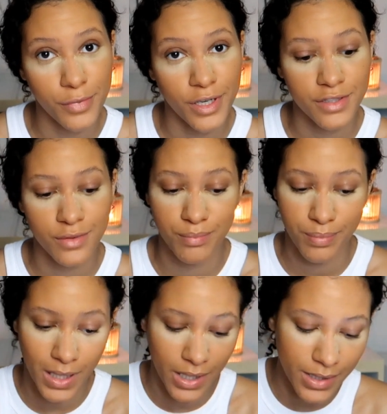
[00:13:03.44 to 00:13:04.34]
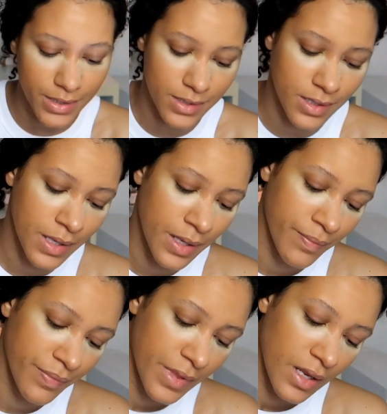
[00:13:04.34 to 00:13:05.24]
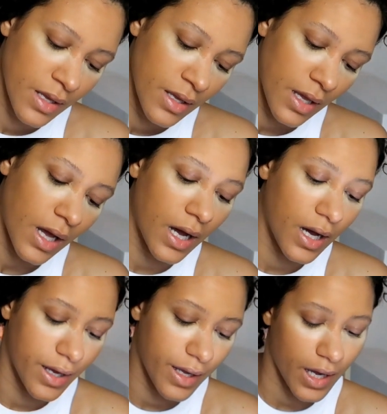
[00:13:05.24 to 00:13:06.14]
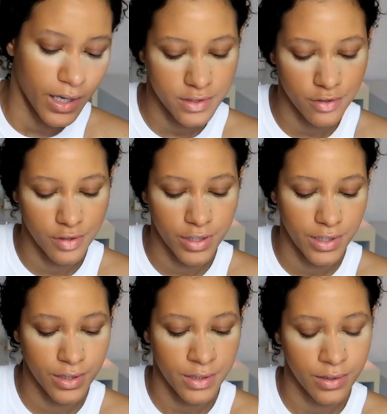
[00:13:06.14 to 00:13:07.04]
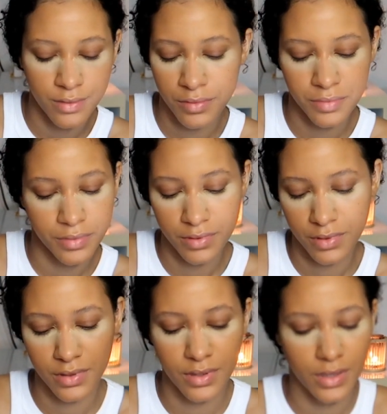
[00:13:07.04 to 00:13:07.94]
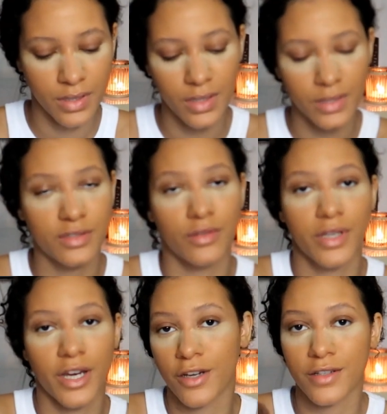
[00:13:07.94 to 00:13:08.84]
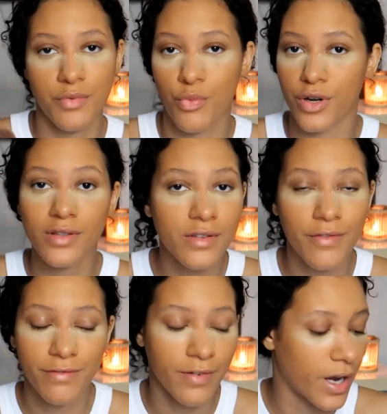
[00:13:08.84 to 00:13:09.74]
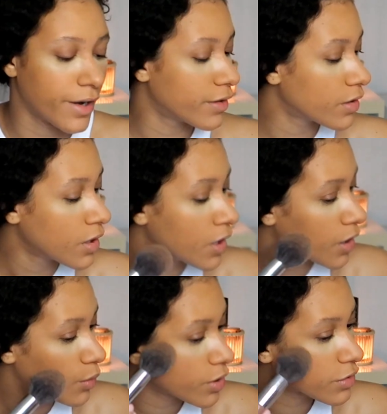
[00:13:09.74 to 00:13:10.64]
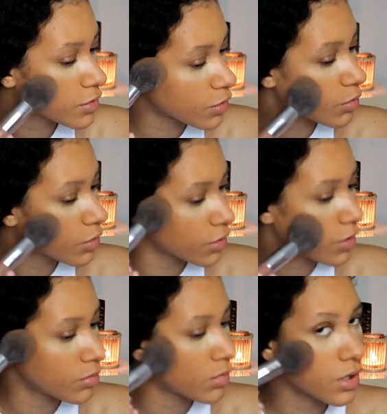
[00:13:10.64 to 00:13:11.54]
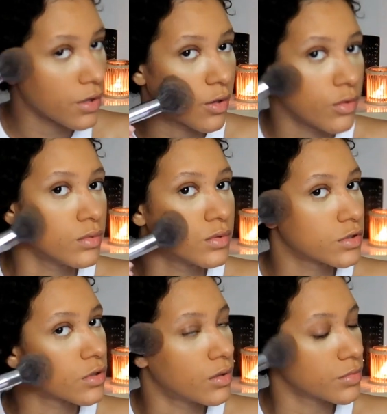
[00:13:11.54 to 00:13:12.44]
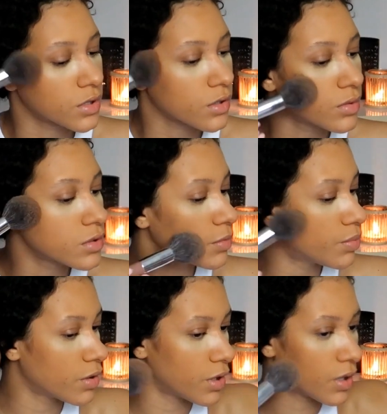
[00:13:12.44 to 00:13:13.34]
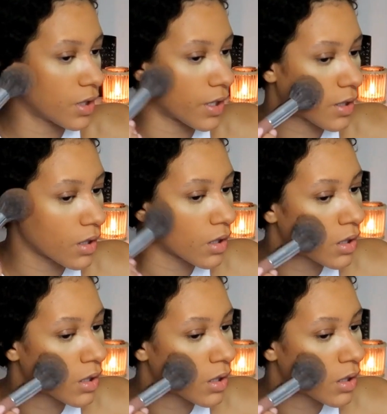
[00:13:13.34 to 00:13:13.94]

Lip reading: brush, but I actually don't care because it works fine. It works so good on me though. So I'm just going to put it like